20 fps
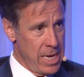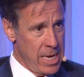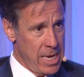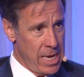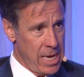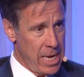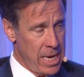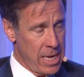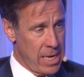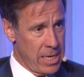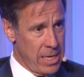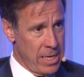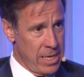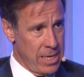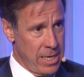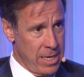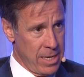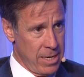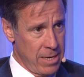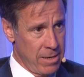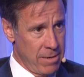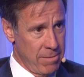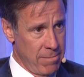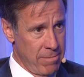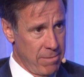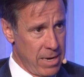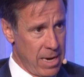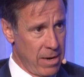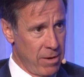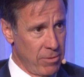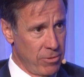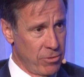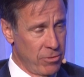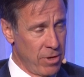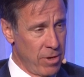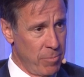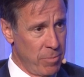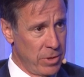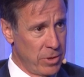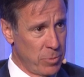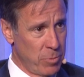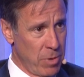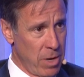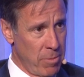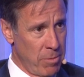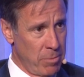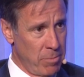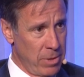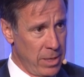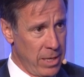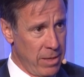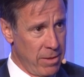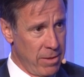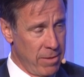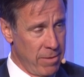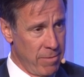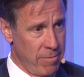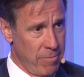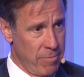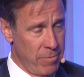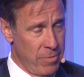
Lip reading: and Donald Trump is probably the